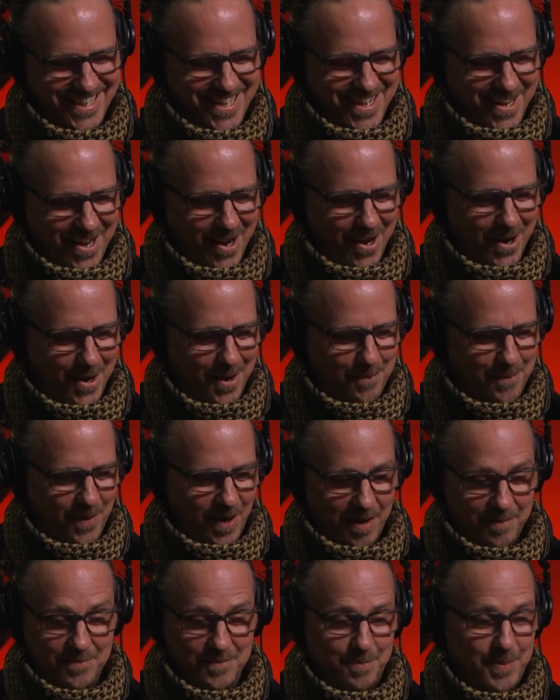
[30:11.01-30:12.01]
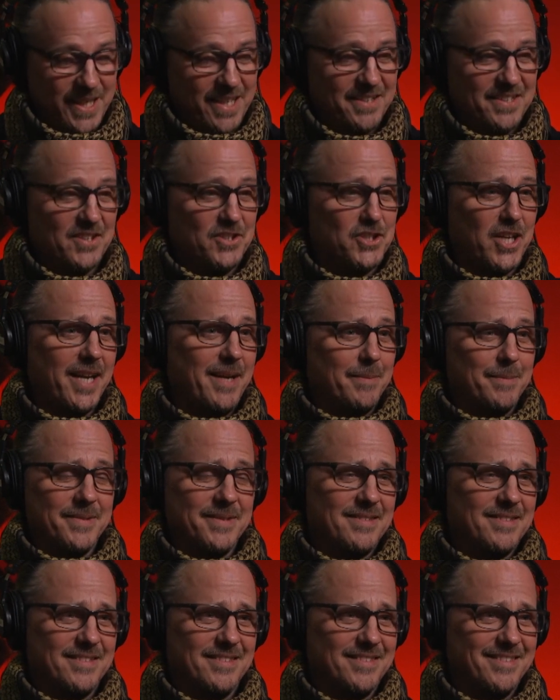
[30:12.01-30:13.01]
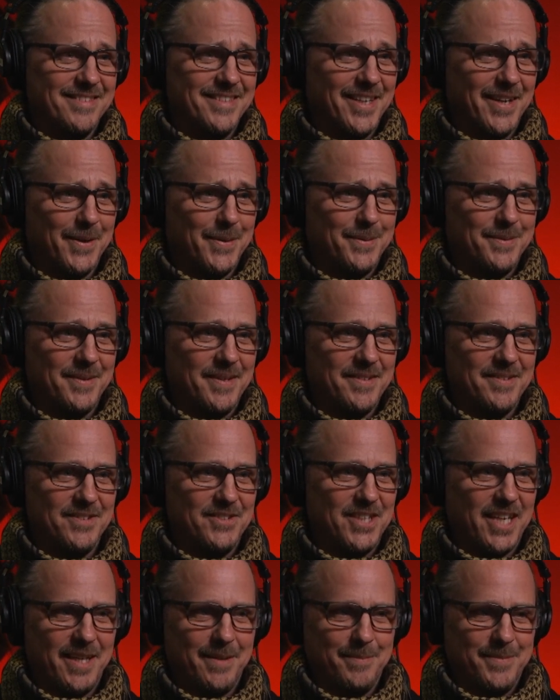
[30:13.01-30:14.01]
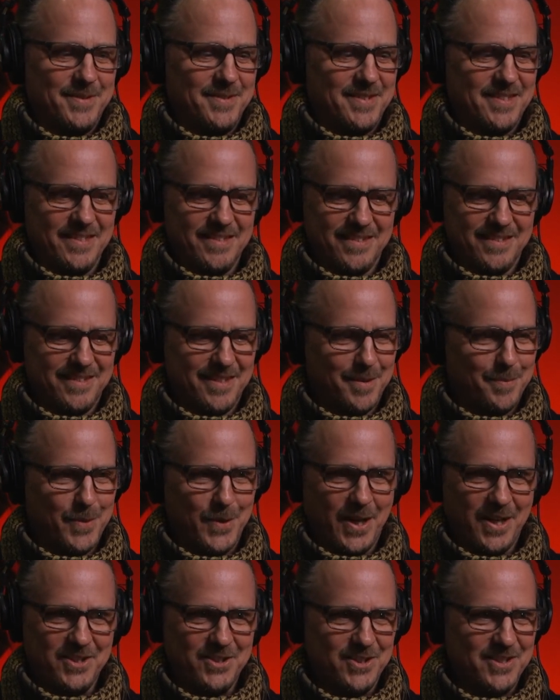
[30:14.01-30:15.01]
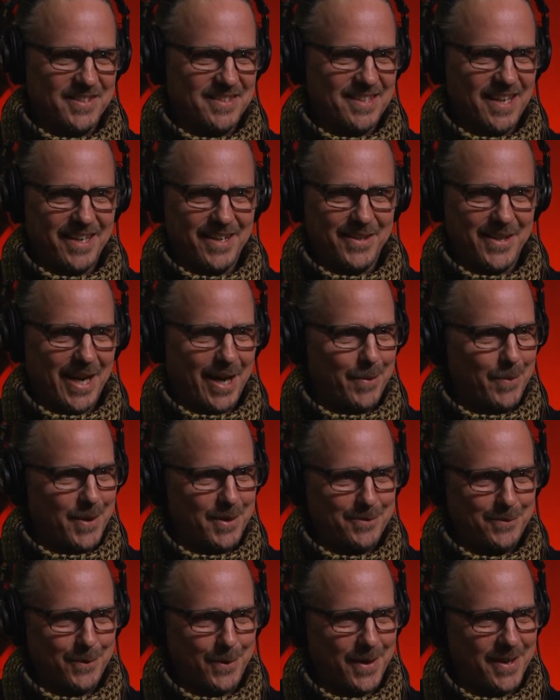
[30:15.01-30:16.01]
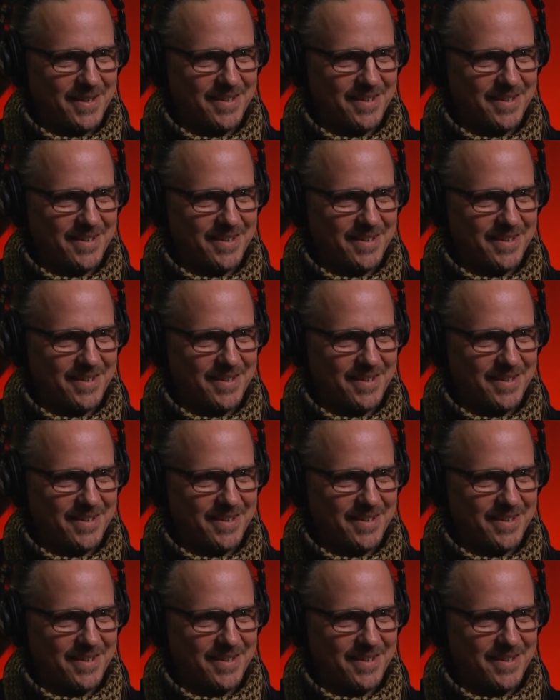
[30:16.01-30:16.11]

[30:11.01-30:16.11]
I'm because of James, and James is a production designer that I work for.